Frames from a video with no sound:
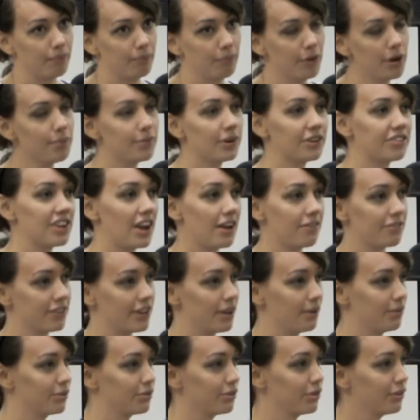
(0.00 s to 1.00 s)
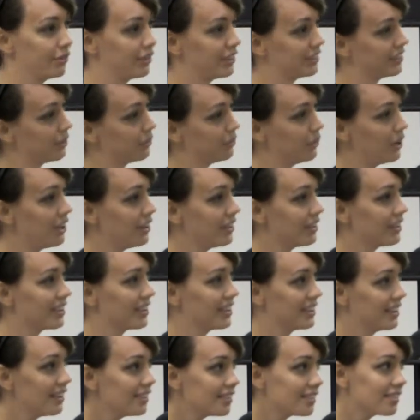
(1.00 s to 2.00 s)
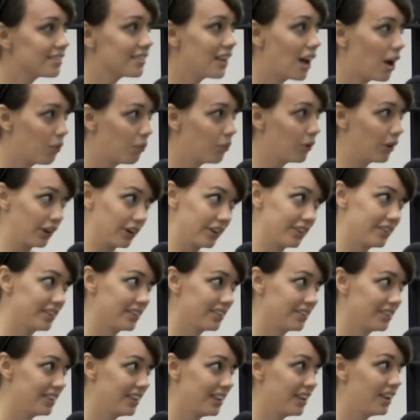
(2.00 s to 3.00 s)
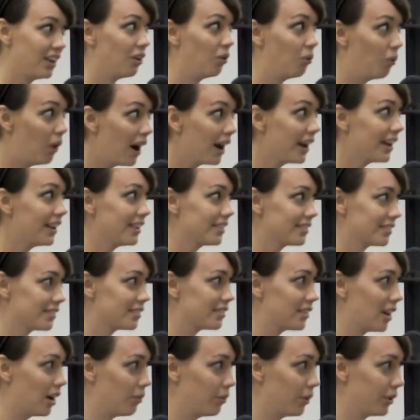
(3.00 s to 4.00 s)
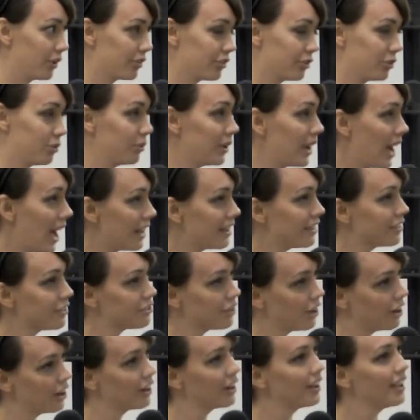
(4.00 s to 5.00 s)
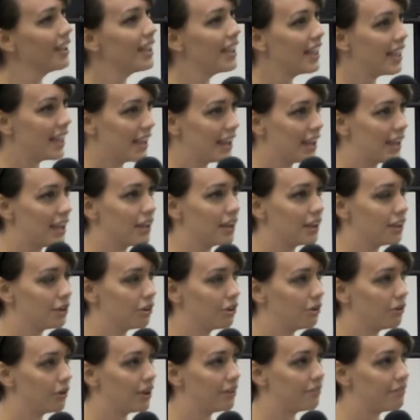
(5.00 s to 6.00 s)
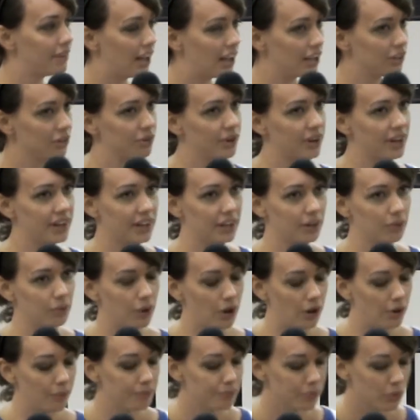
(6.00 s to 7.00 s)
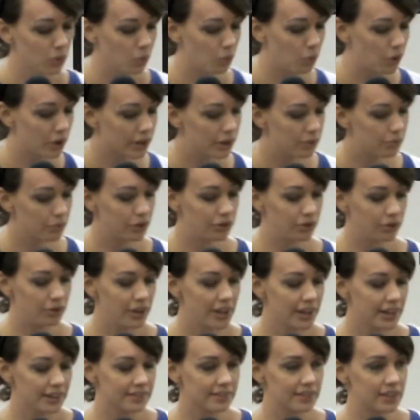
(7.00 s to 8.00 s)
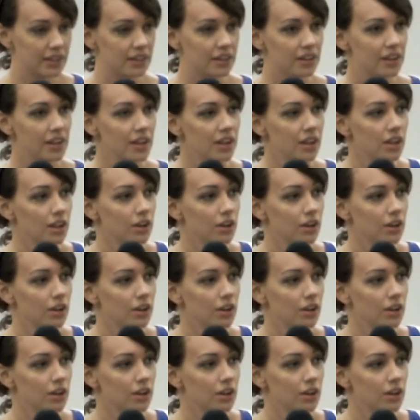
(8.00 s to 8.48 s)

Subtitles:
pretty much after that was over, I said, well, this has not worked. Why has this not worked? So we had to start, you know, evaluating, well, what can we do next? And